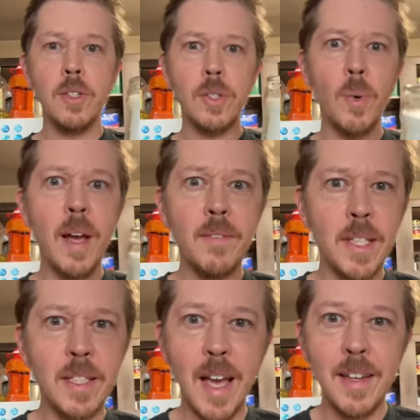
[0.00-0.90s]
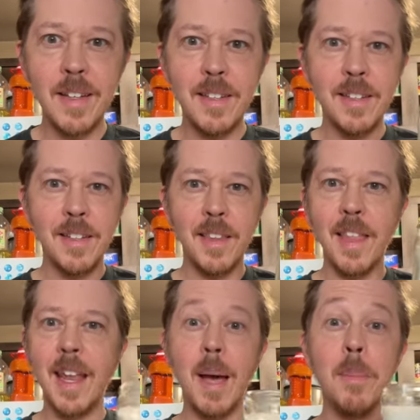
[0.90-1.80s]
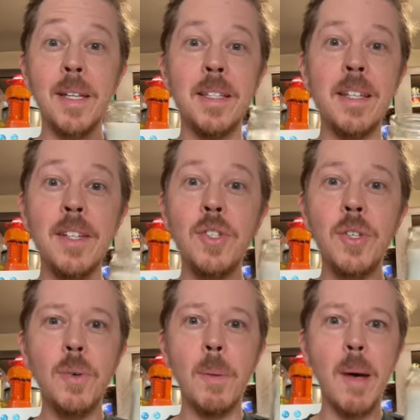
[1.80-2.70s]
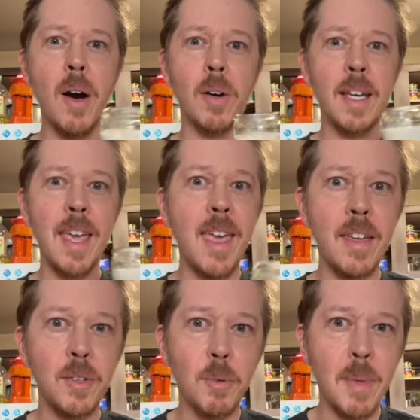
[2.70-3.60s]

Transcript: So I've decided that I'm gonna teach you about candle